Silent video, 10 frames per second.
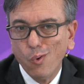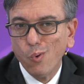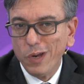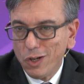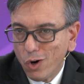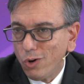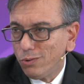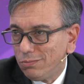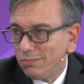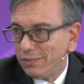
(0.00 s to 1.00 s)
We know
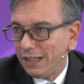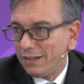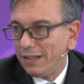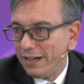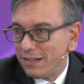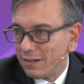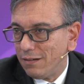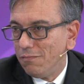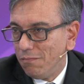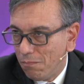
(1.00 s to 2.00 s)
that there is
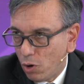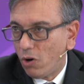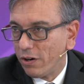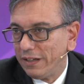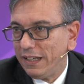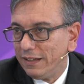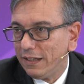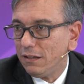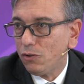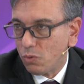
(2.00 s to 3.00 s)
more
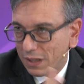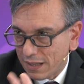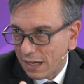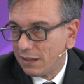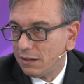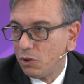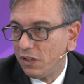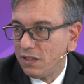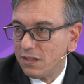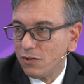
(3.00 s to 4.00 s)
needed to attack the
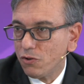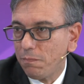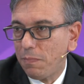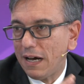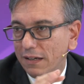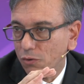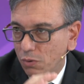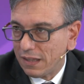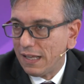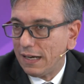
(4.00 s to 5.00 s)
monetization part,
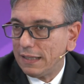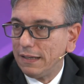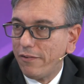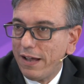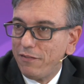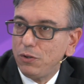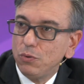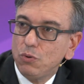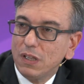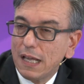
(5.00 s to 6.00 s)
to attack the
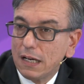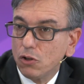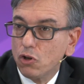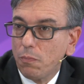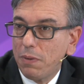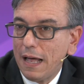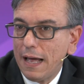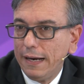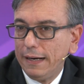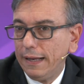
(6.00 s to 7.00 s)
revenue, to attack the top
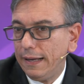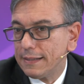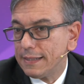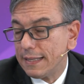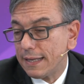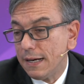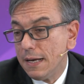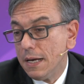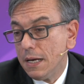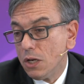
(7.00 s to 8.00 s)
line, etc.
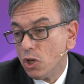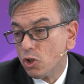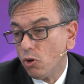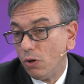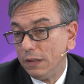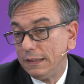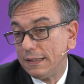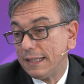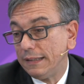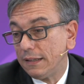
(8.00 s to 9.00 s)
So
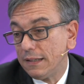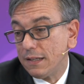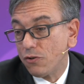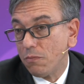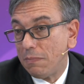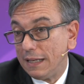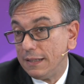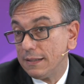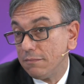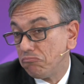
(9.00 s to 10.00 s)
the standardization
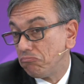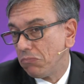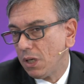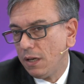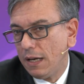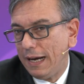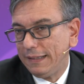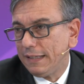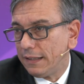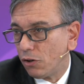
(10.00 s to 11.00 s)
bodies, I
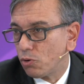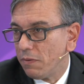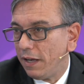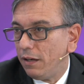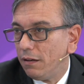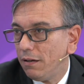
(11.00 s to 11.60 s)
think there are too many.